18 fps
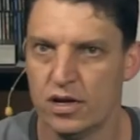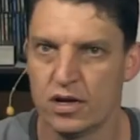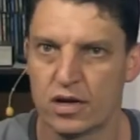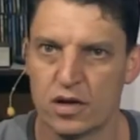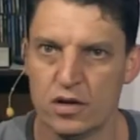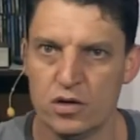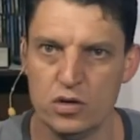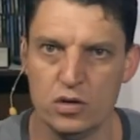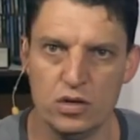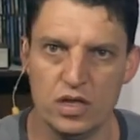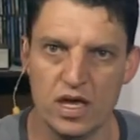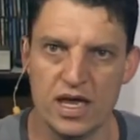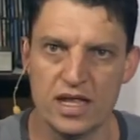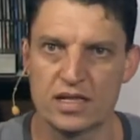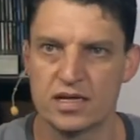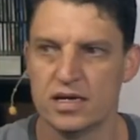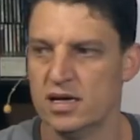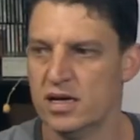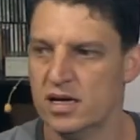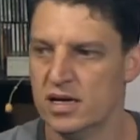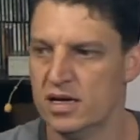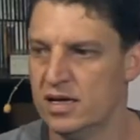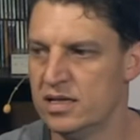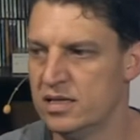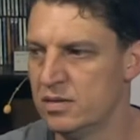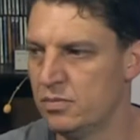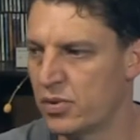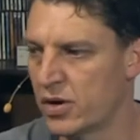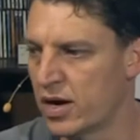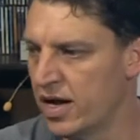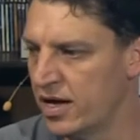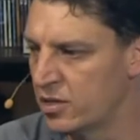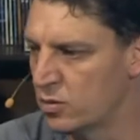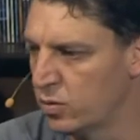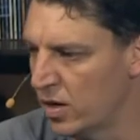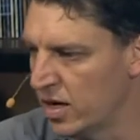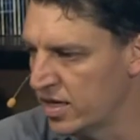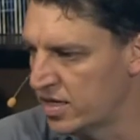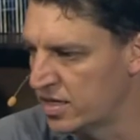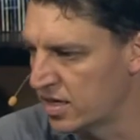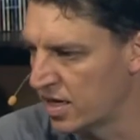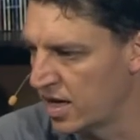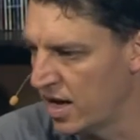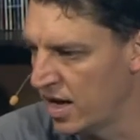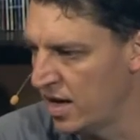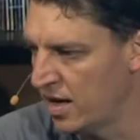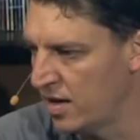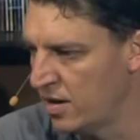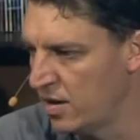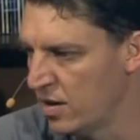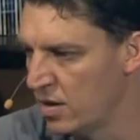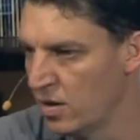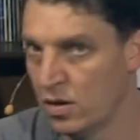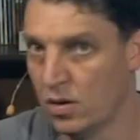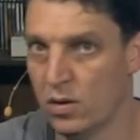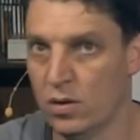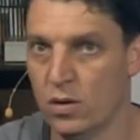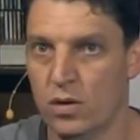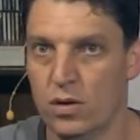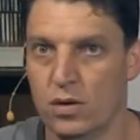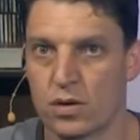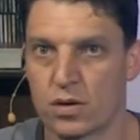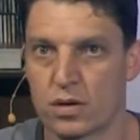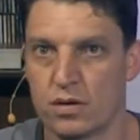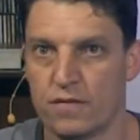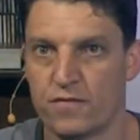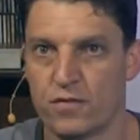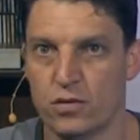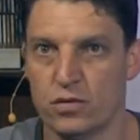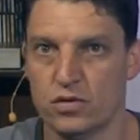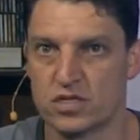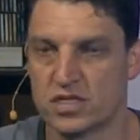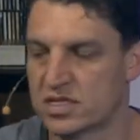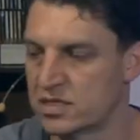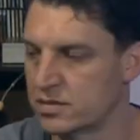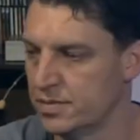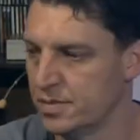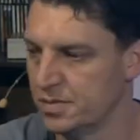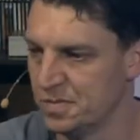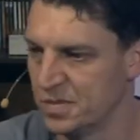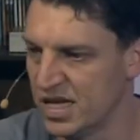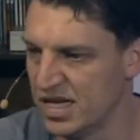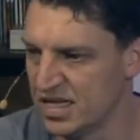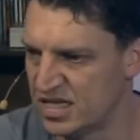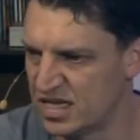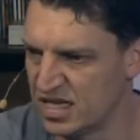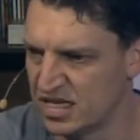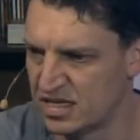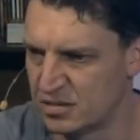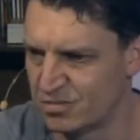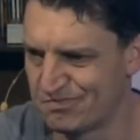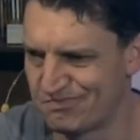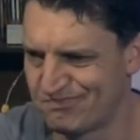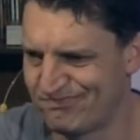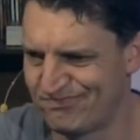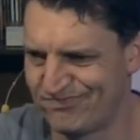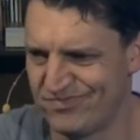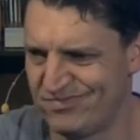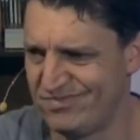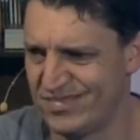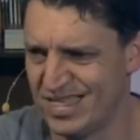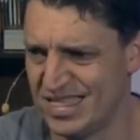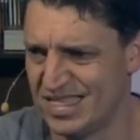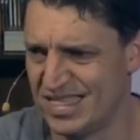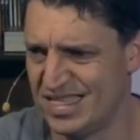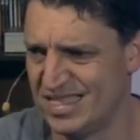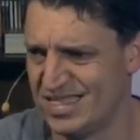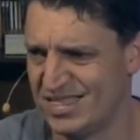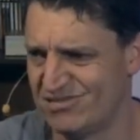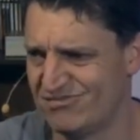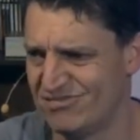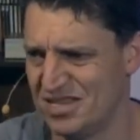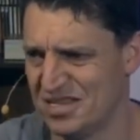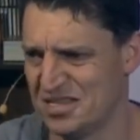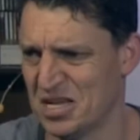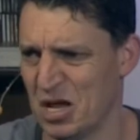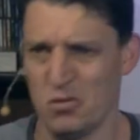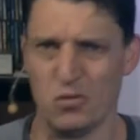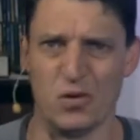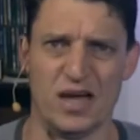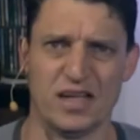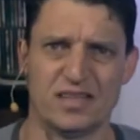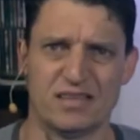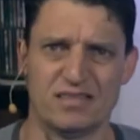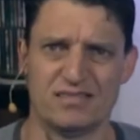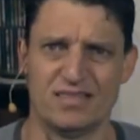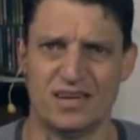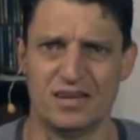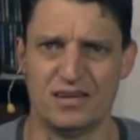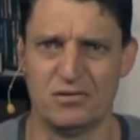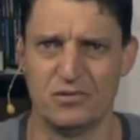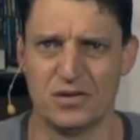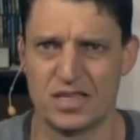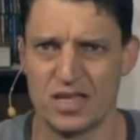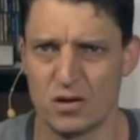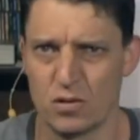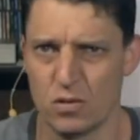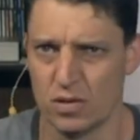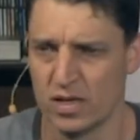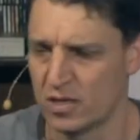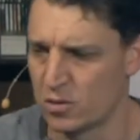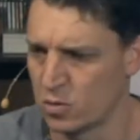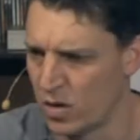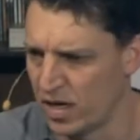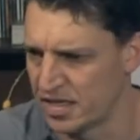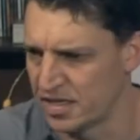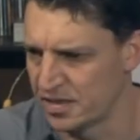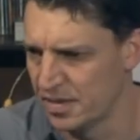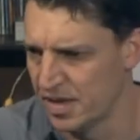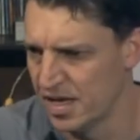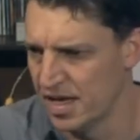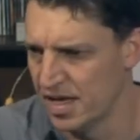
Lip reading: you can do that. And the bright white again. Or, of course, that's just its own white. I don't know what they call that white.